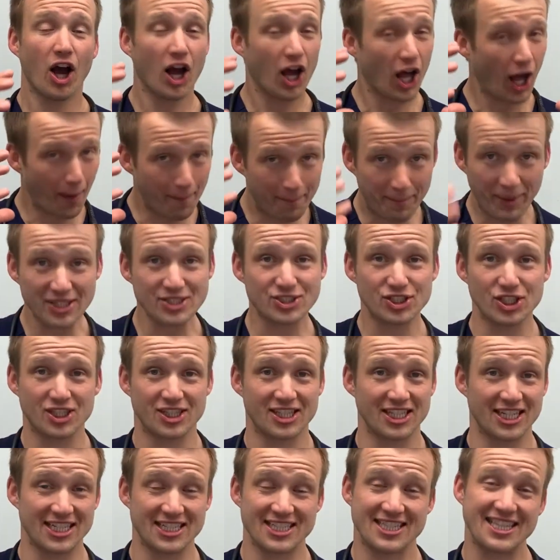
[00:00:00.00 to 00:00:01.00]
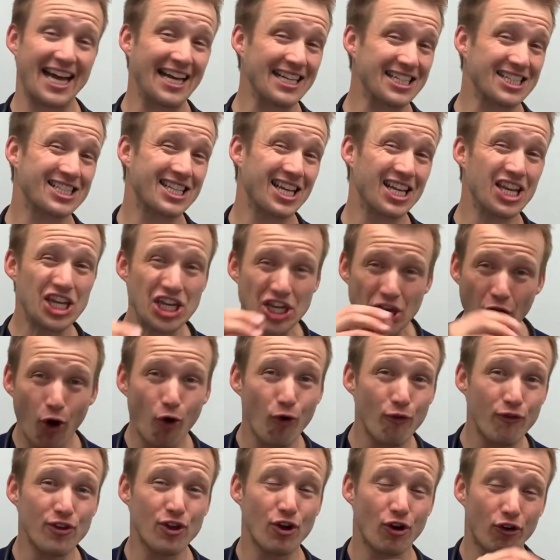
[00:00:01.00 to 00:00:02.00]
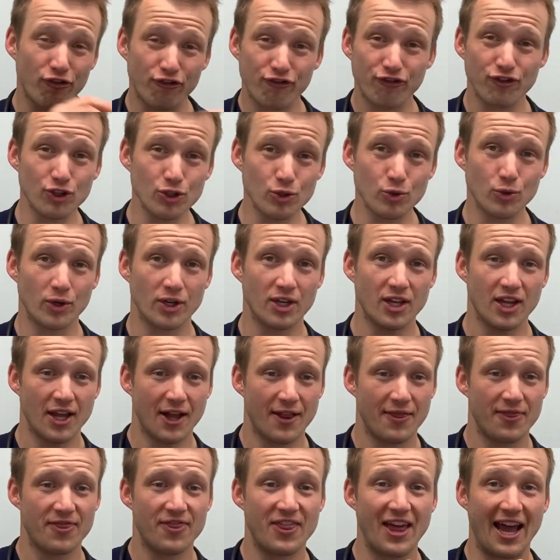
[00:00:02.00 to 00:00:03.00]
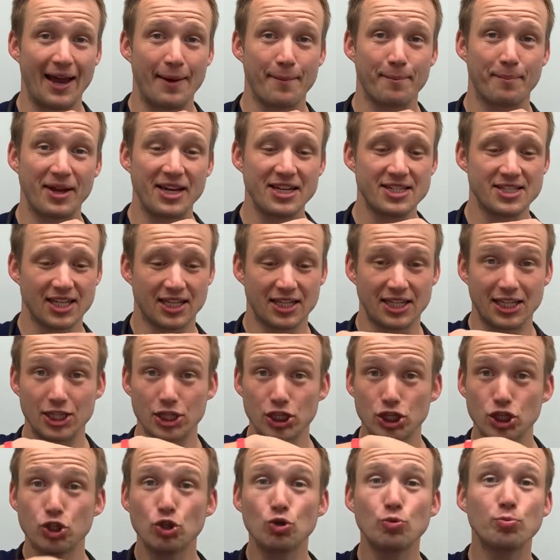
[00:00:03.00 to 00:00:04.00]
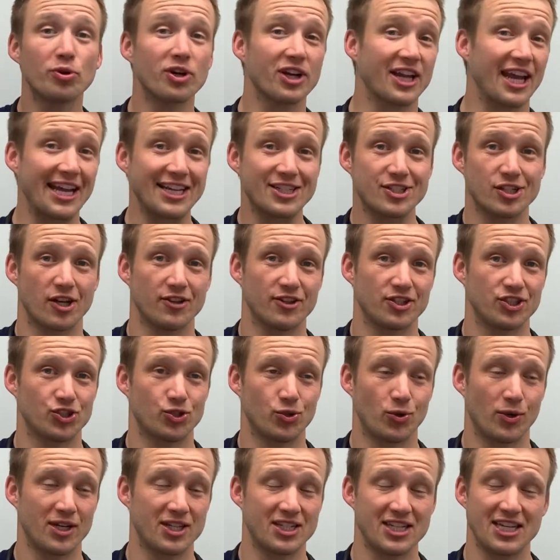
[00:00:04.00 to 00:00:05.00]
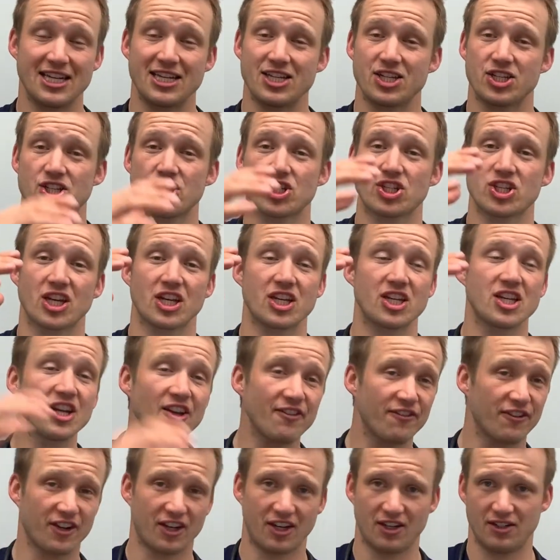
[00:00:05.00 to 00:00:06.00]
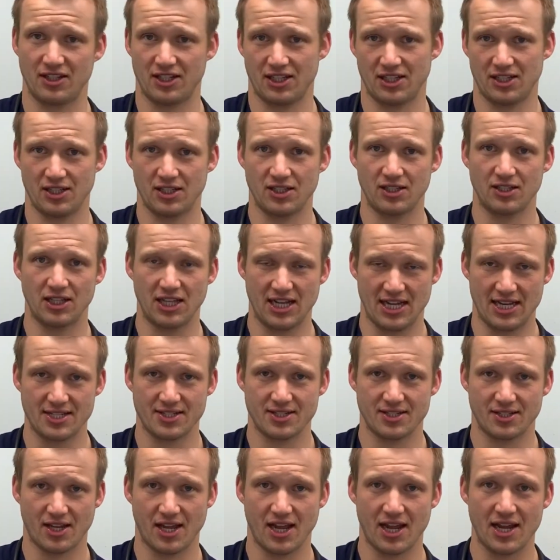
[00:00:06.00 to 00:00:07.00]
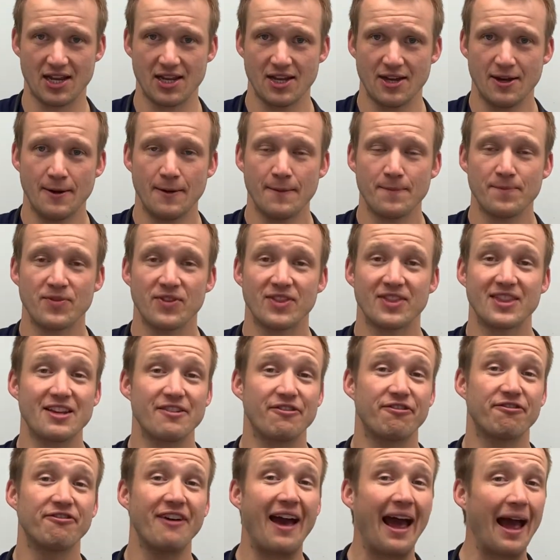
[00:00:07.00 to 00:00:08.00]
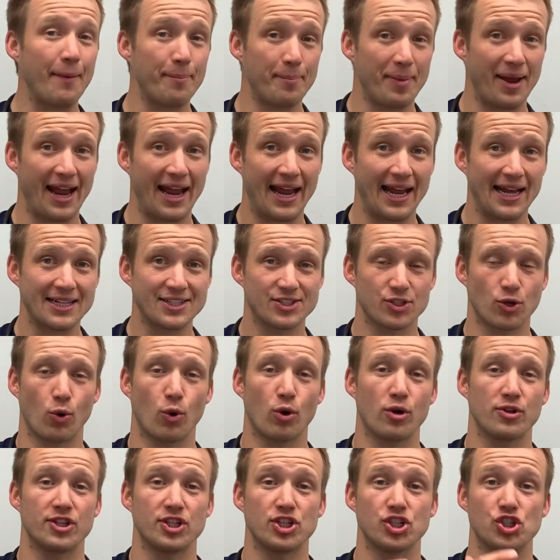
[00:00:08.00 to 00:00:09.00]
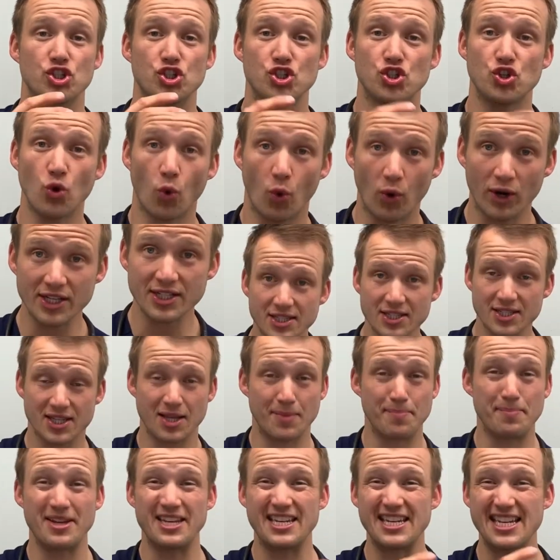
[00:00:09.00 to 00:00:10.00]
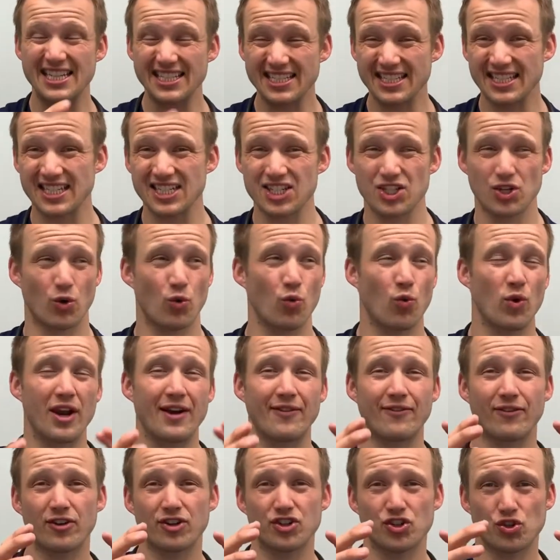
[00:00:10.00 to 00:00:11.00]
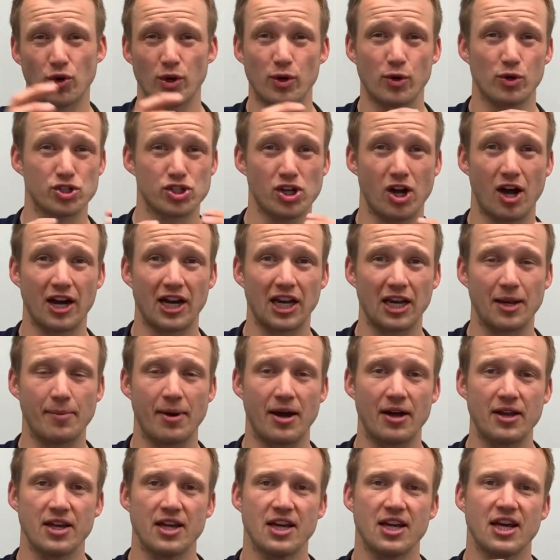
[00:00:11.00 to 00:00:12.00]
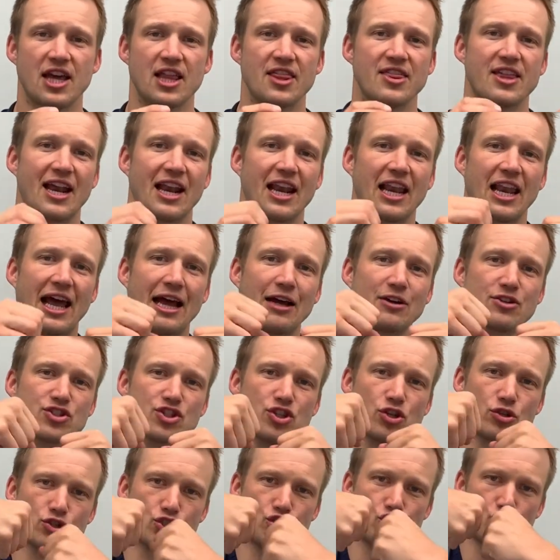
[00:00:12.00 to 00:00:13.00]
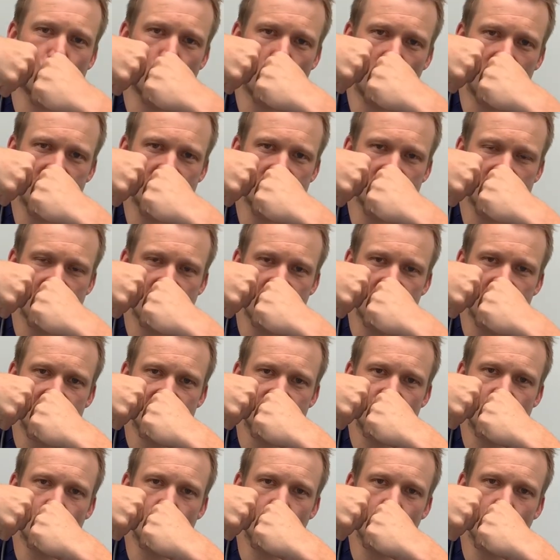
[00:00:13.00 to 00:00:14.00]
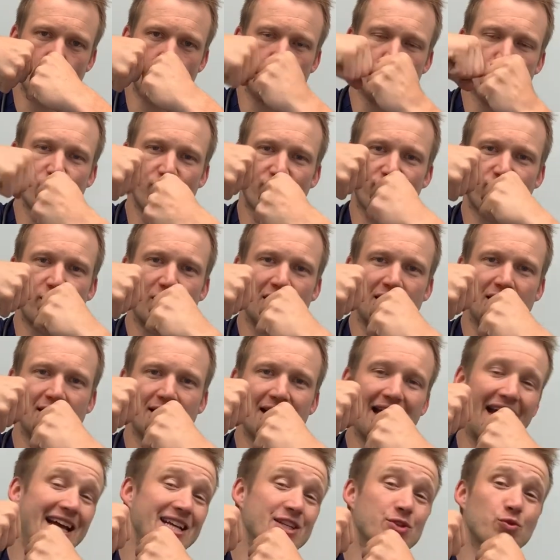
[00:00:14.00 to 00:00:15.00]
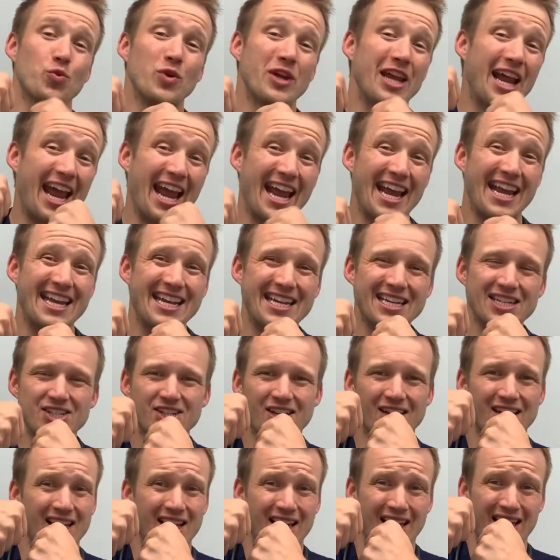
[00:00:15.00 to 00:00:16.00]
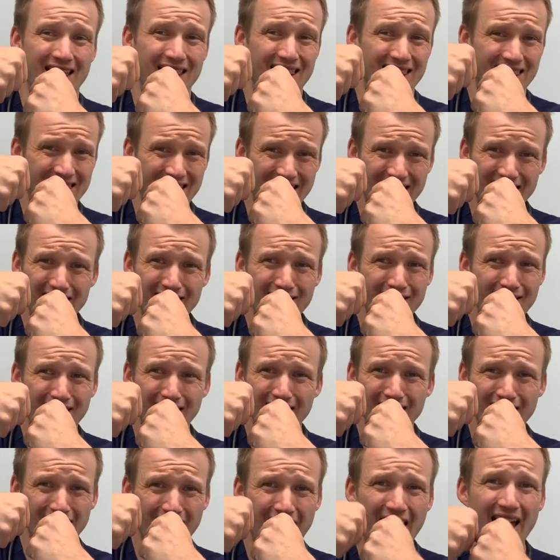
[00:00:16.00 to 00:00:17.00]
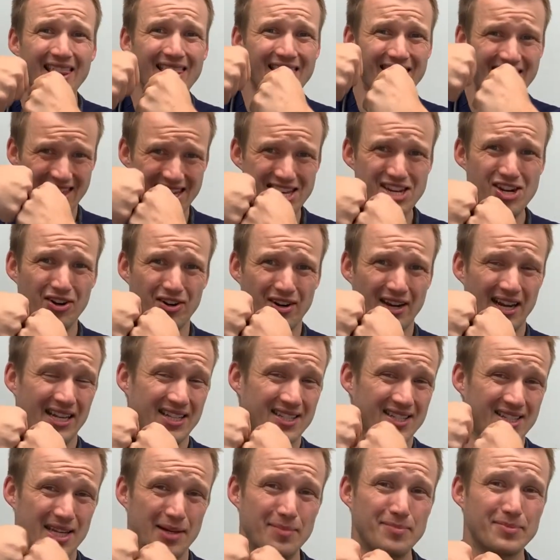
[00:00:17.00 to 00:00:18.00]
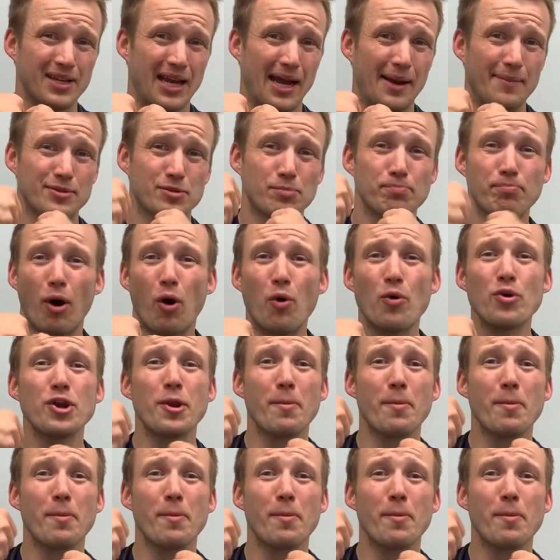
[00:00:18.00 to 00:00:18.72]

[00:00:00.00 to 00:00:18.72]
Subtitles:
a bunch of things, that synovial fluid that basically lubricates all the joints is significantly less, okay? The fat pads or the joints, the meniscus or whatever joint you're talking about, that allows those joints to move freely as we age, they're a lot thinner and sometimes bone to